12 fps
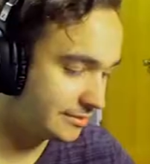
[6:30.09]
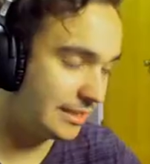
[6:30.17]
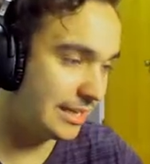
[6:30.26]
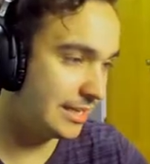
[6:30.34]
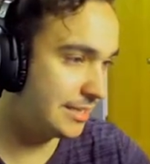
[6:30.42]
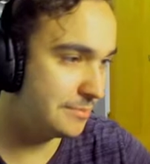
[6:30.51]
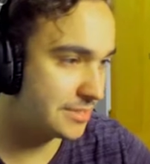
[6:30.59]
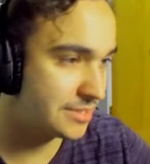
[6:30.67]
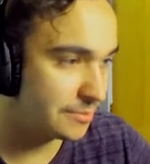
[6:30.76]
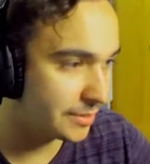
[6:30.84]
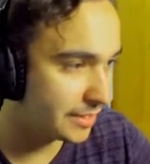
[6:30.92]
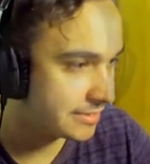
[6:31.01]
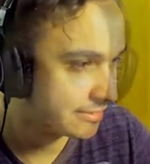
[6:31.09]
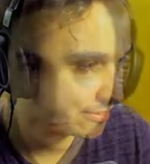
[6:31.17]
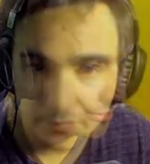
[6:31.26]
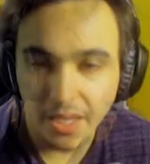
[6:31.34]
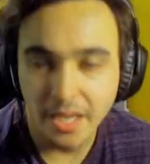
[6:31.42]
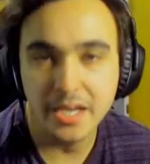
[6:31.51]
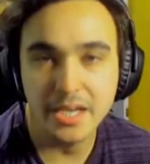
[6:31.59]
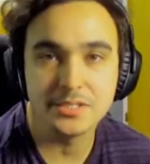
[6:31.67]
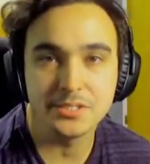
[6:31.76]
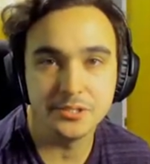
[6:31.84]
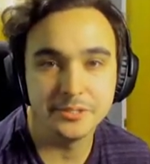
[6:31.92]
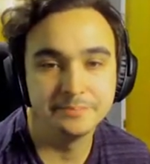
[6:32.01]
I can miss the bus. How you guys
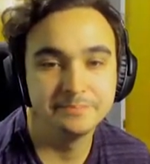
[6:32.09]
doing?